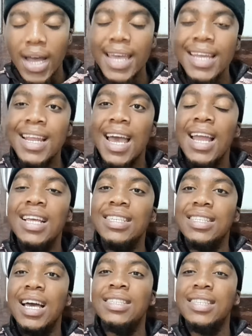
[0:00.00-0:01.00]
in
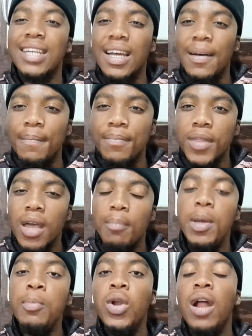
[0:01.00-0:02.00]
Alexandra,
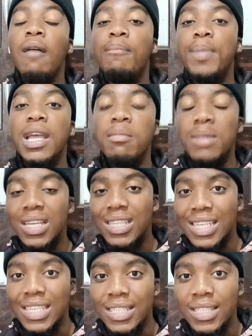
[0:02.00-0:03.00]
people are blaming
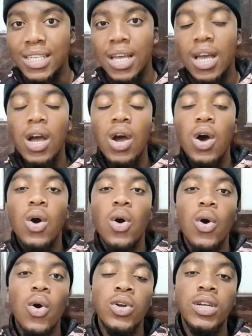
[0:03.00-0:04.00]
this
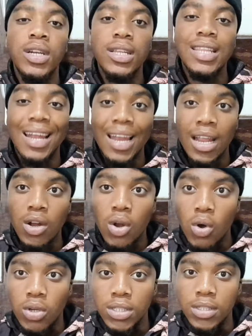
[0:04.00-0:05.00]
on the
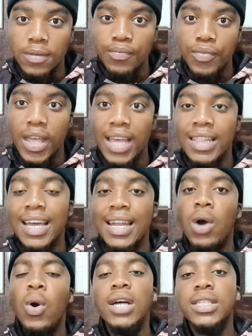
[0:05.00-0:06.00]
landlords and they
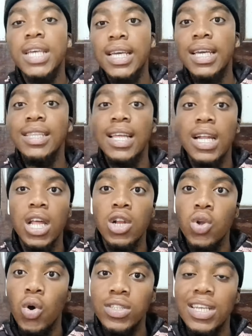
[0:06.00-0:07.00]
now are taking the
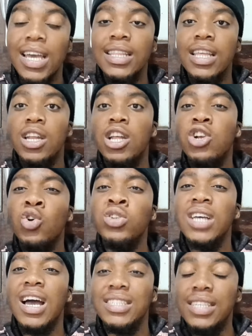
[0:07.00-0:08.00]
landlords and the
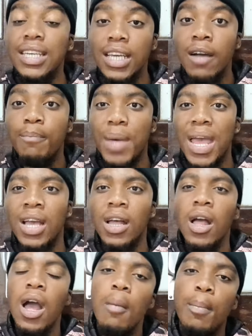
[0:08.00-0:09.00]
landlords are taking
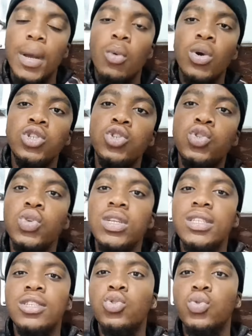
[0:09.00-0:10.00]
back. But I want you to
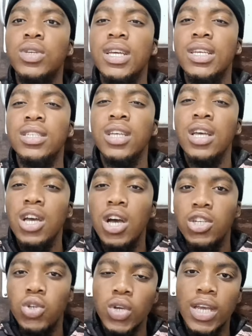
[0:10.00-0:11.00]
listen to this
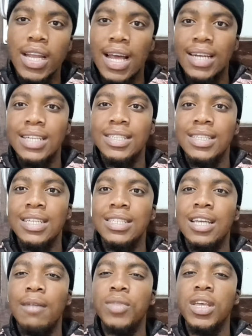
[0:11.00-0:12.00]
so you can understand
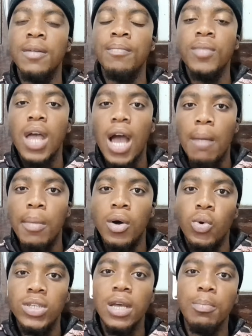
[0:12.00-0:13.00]
something
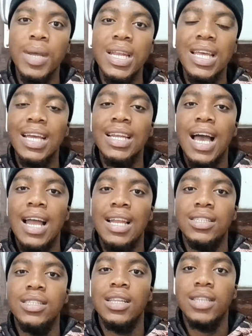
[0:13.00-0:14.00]
about what's happening in
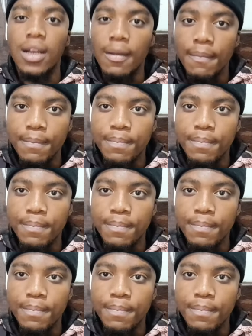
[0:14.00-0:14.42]
Alexandra.